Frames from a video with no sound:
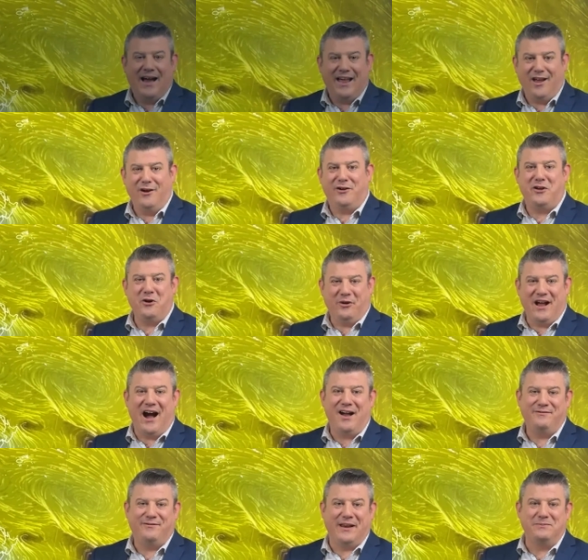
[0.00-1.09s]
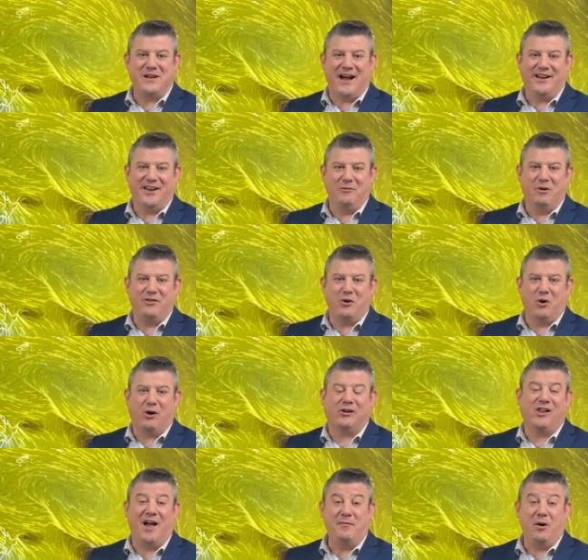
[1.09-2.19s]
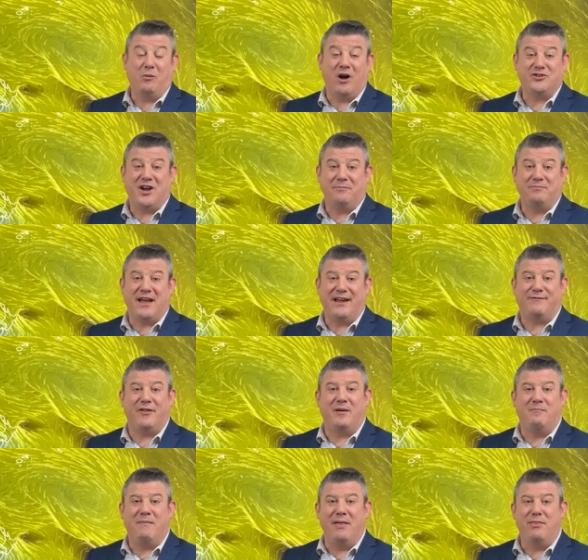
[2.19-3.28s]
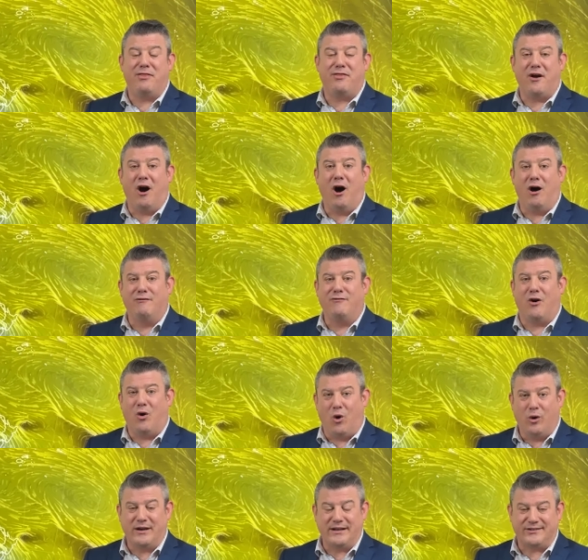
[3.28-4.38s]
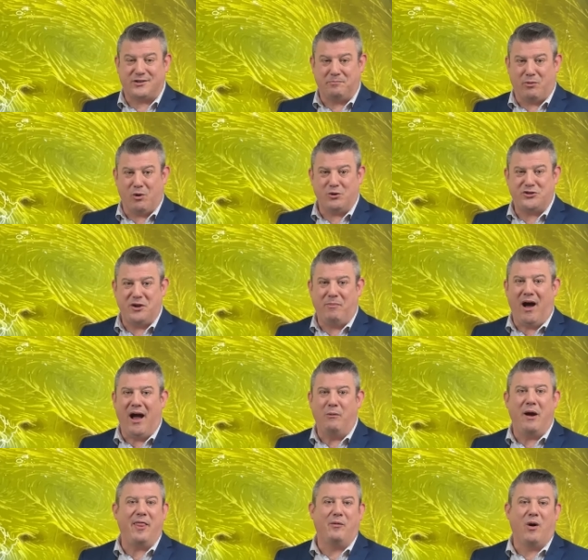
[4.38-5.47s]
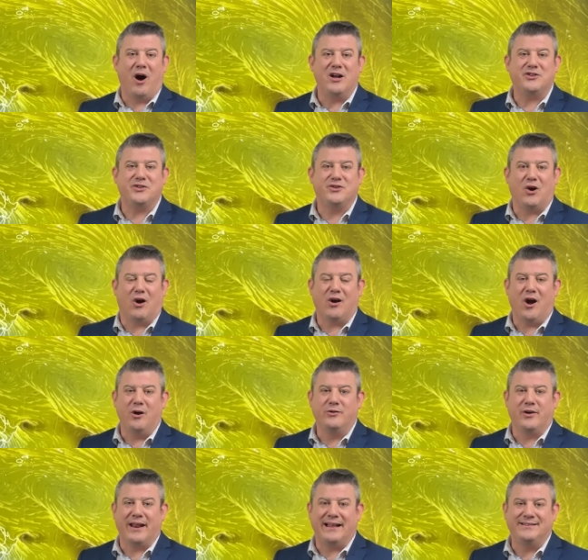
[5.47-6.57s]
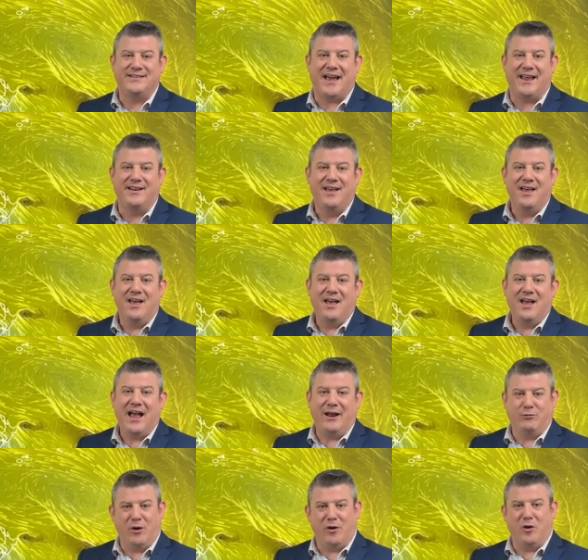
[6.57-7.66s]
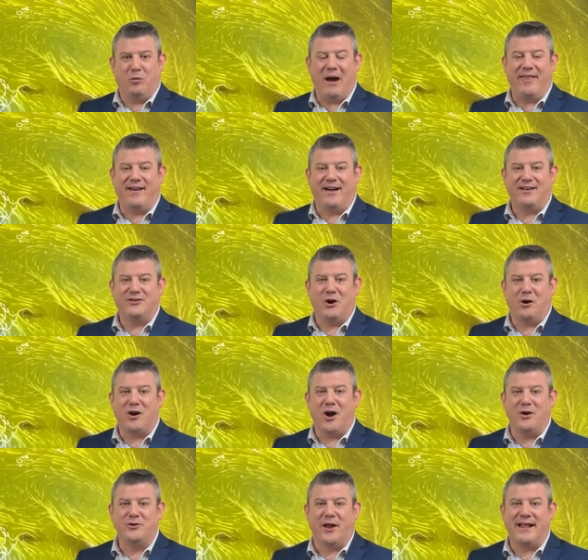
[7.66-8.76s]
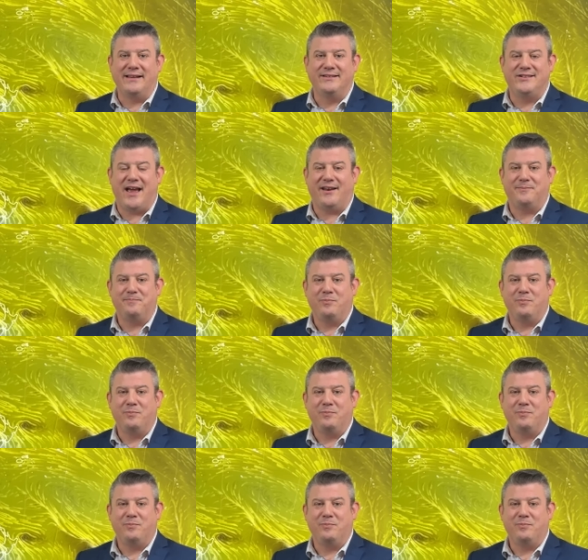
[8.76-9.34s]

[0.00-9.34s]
Hello, kia ora. I'm Philip Duncan with your Climate Watch update for the month of August, brought to you by weatherwatch.co.nz and ruralweather.co.nz.